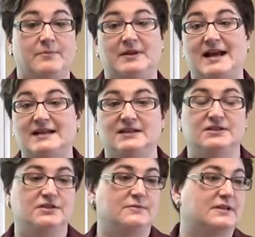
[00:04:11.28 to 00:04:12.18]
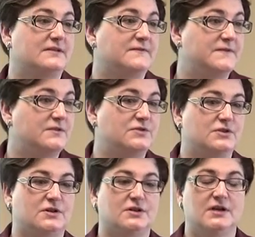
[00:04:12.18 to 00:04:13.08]
we're planning to do in the
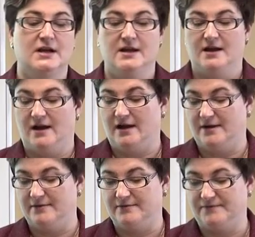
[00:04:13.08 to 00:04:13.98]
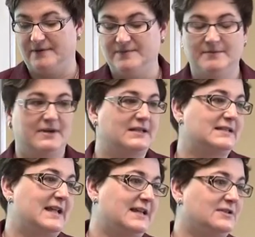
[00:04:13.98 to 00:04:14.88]
future, uh, from the
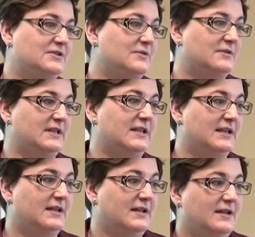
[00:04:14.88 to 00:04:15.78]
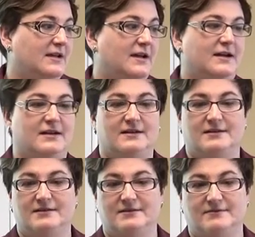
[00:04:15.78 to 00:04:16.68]
mundane to the uh,
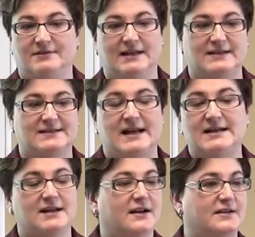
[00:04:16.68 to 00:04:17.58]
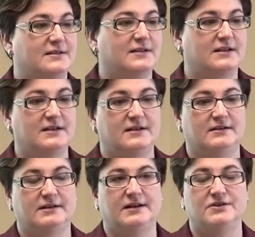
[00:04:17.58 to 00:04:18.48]
exciting, un
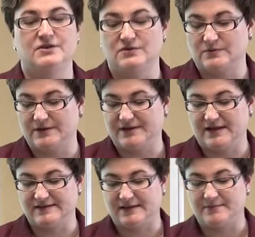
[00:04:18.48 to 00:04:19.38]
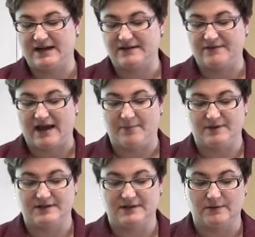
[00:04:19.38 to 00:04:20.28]
unusual things that might have
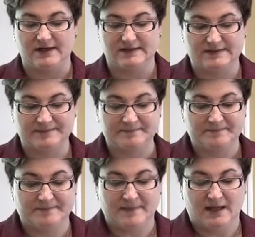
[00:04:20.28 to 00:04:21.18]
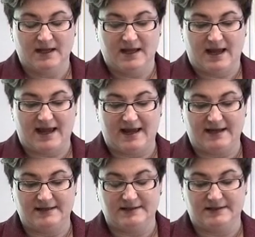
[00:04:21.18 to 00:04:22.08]
happened to us.
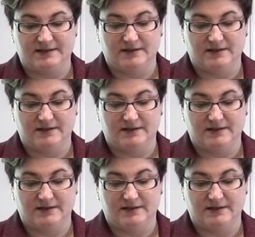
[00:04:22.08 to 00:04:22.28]
And